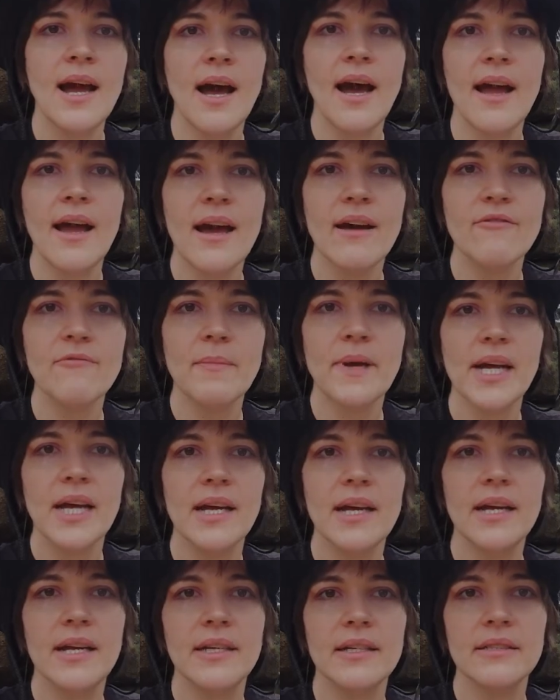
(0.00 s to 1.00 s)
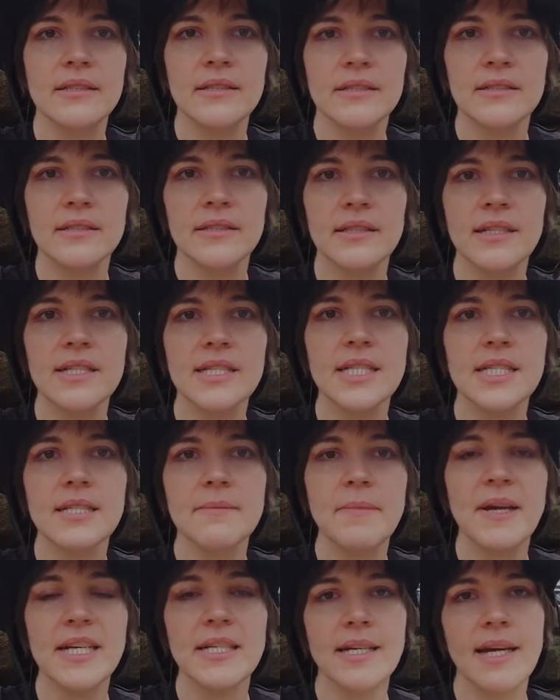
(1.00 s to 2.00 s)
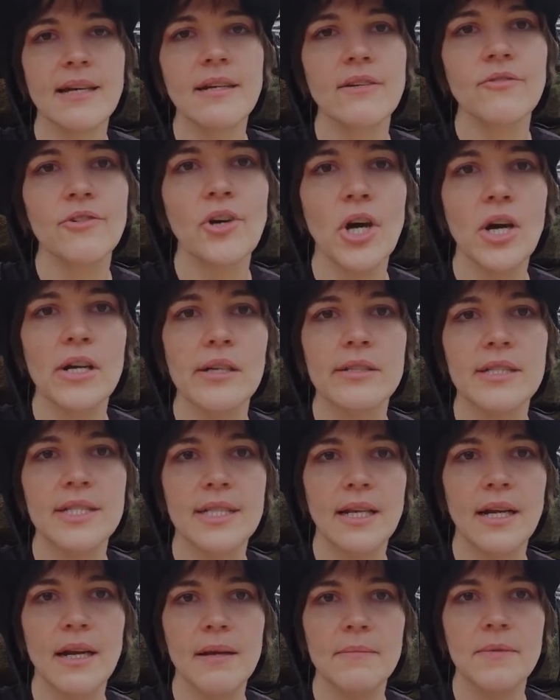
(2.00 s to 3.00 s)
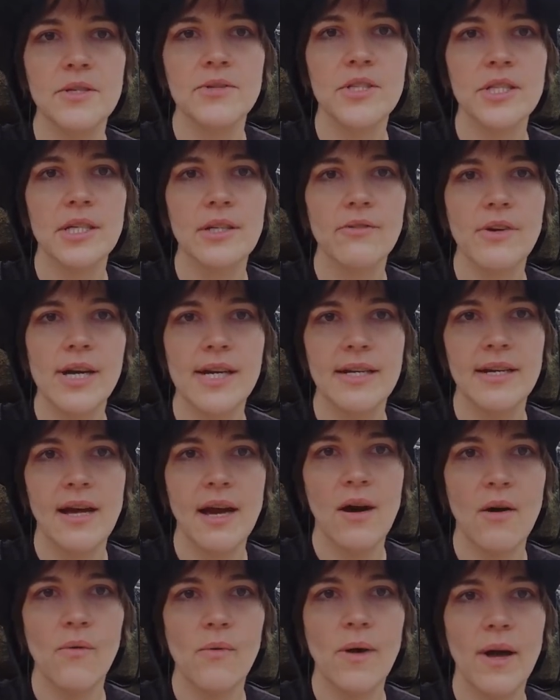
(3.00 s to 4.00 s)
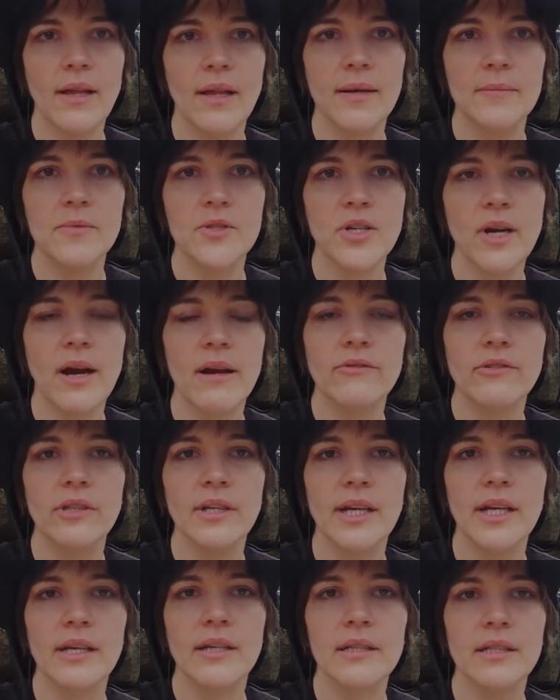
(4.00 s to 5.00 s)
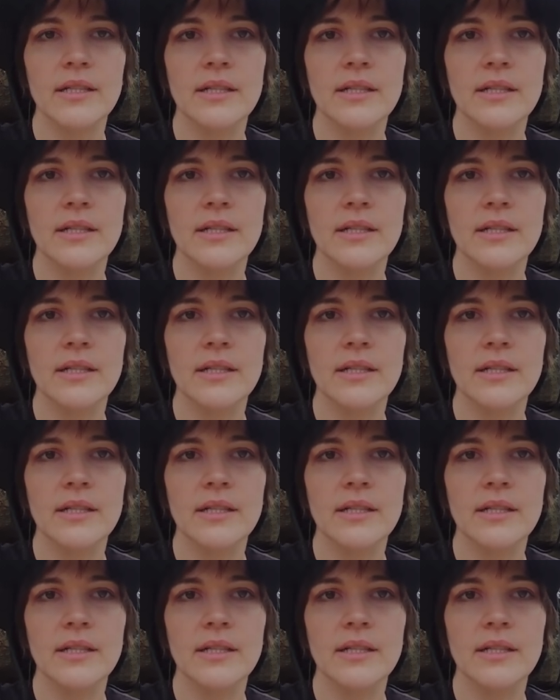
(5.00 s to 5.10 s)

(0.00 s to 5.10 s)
I have my, this is my deck of cards that I'm using right now while I'm traveling.